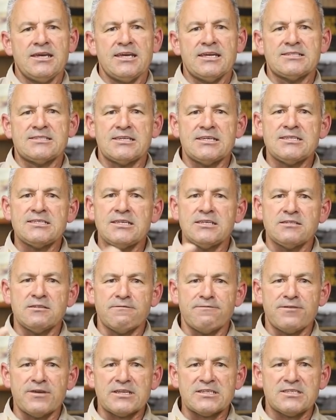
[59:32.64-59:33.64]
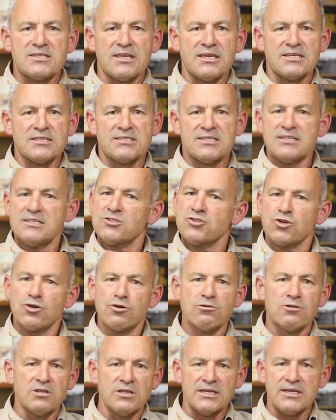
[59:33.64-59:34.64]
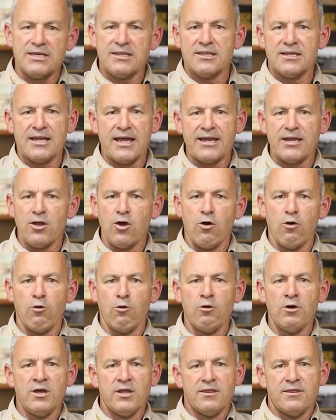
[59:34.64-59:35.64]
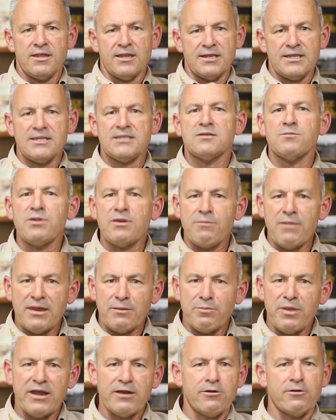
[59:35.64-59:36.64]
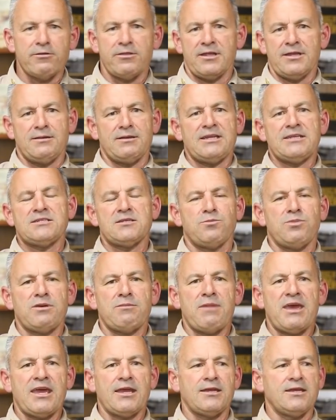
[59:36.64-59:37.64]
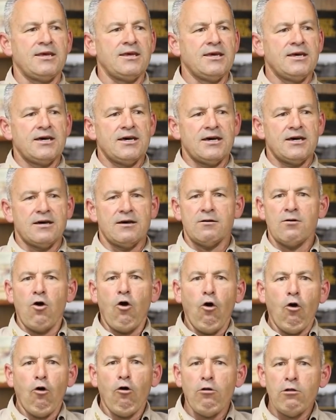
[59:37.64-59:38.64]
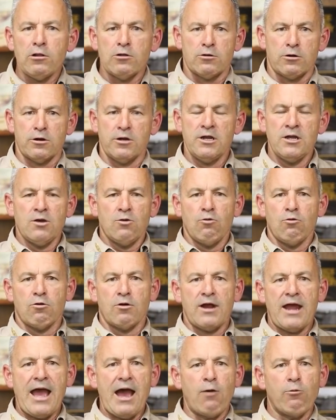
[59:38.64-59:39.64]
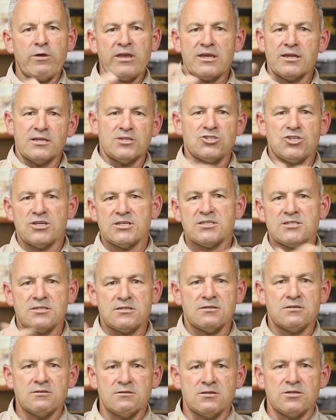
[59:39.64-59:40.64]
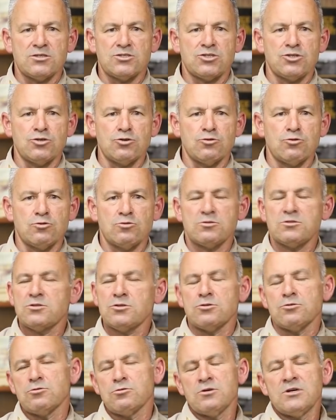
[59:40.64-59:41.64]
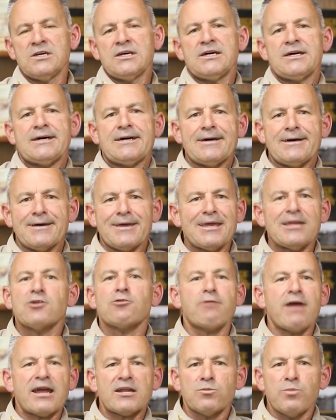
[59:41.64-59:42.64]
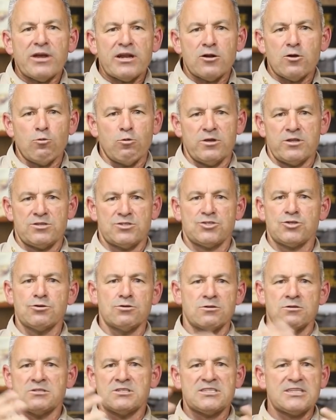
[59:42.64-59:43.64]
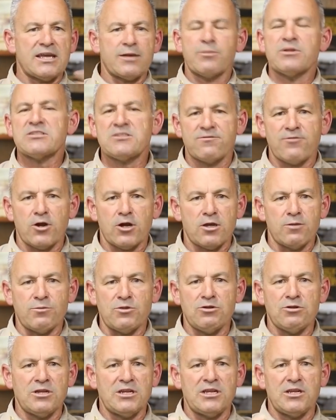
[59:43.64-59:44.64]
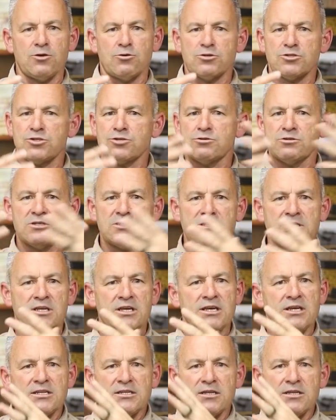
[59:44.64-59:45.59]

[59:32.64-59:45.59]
it's easy to fix things internally that I know that need to be made better, that need to be made whole, or how we can adjust to interact better with certain segments of our community, or certain